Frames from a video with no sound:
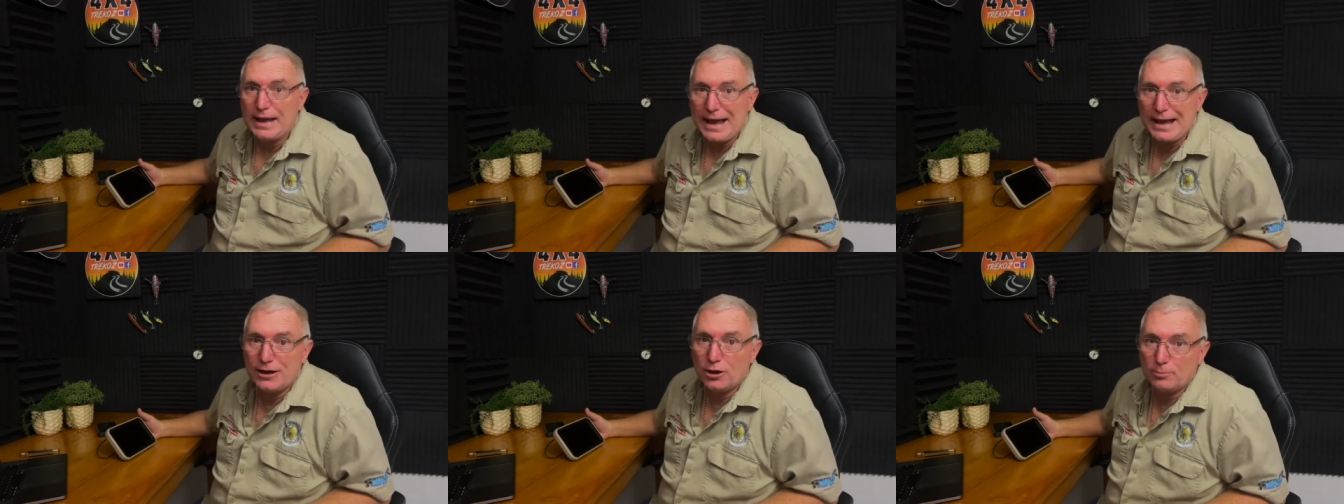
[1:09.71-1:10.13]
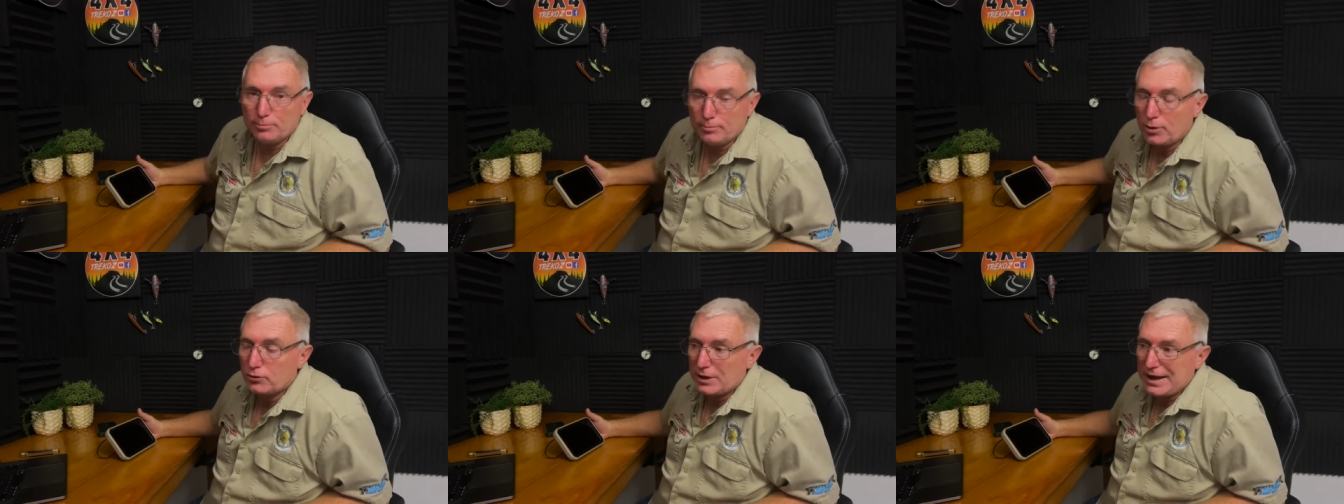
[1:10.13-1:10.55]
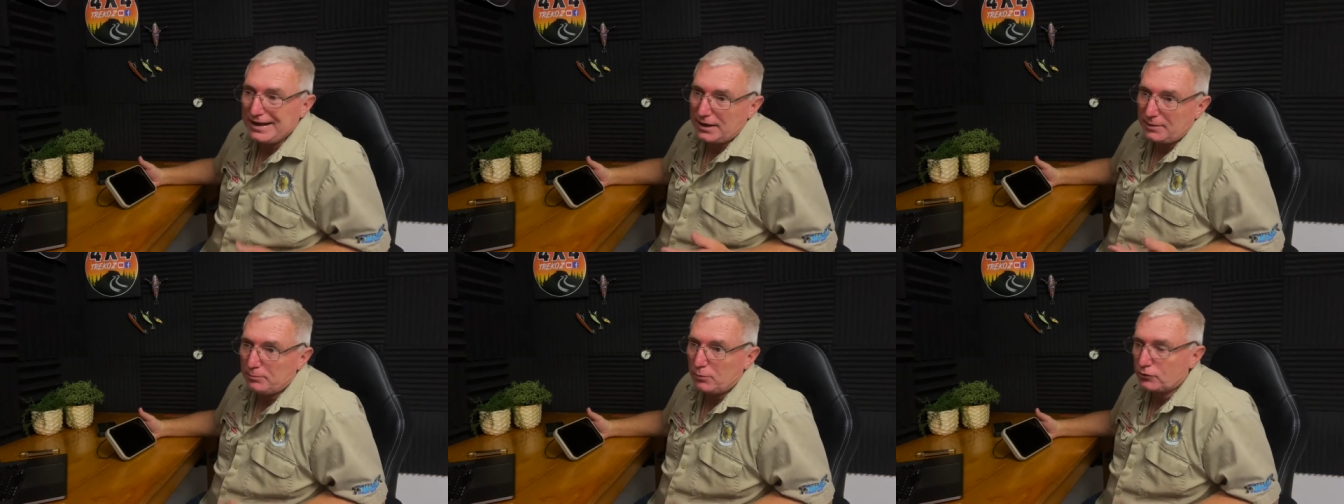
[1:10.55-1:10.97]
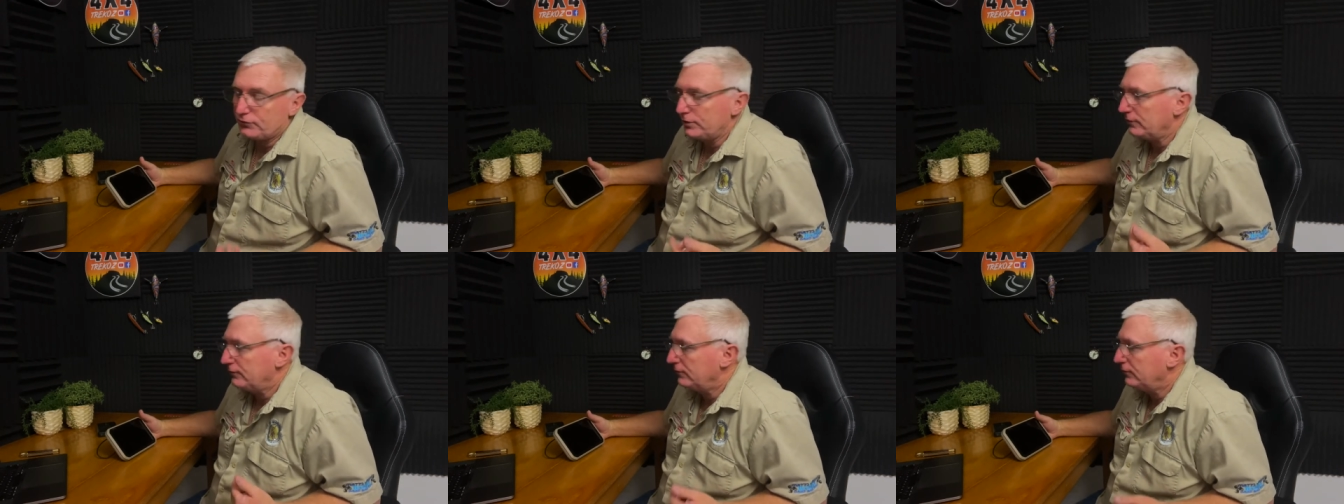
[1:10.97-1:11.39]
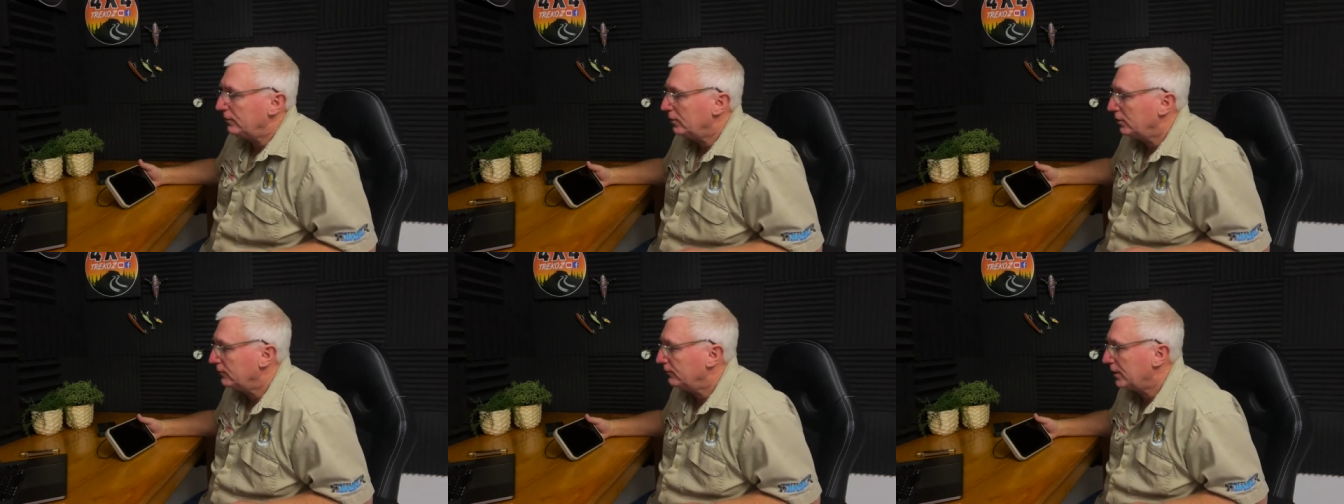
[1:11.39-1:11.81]
an, unbo an unboxing of,
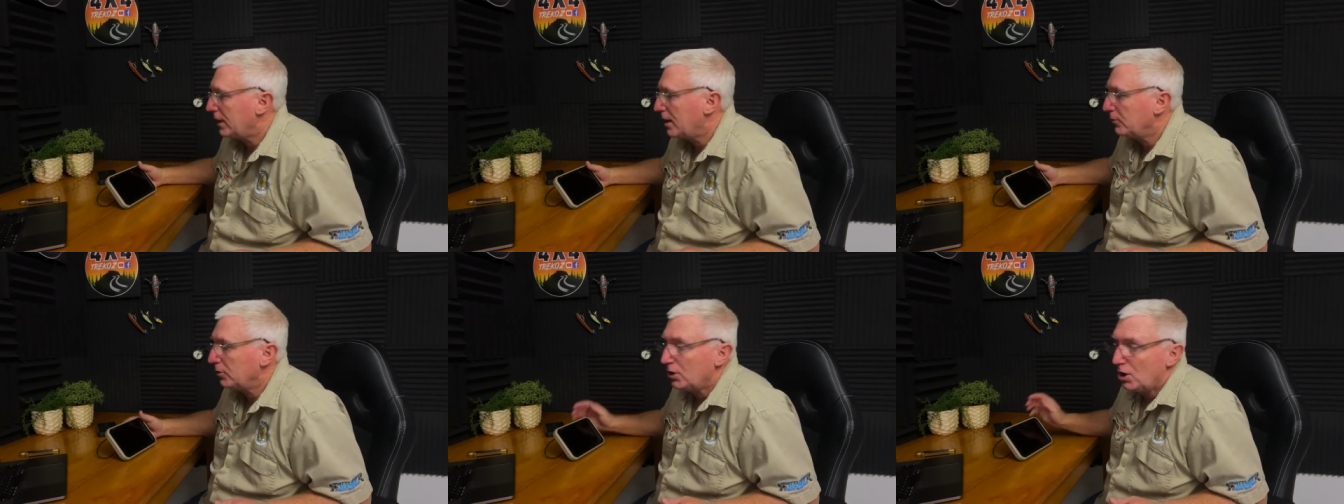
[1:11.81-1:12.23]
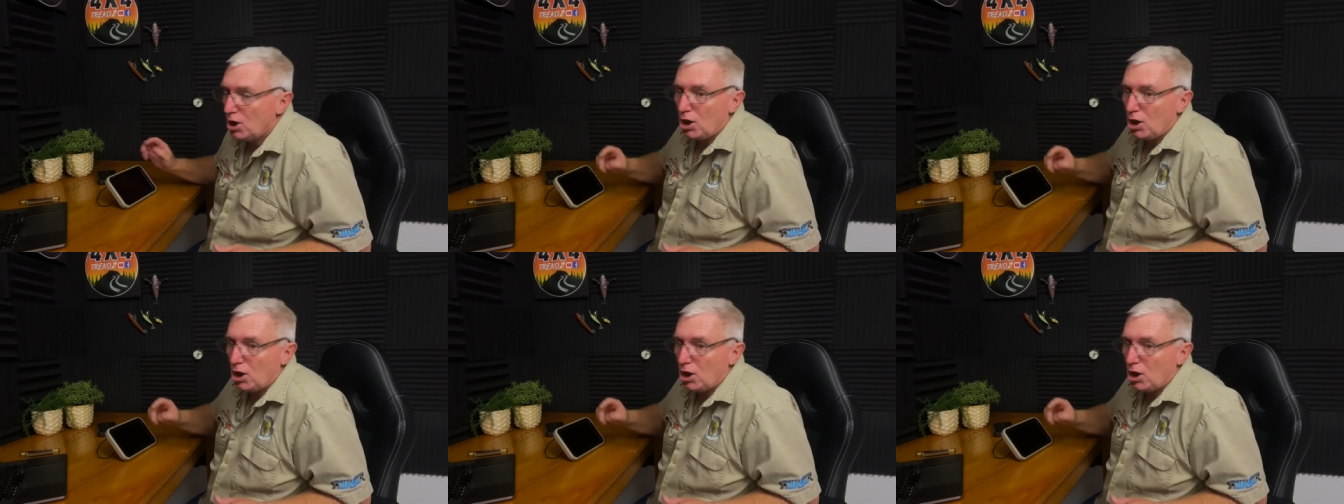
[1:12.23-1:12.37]
of the Garmin.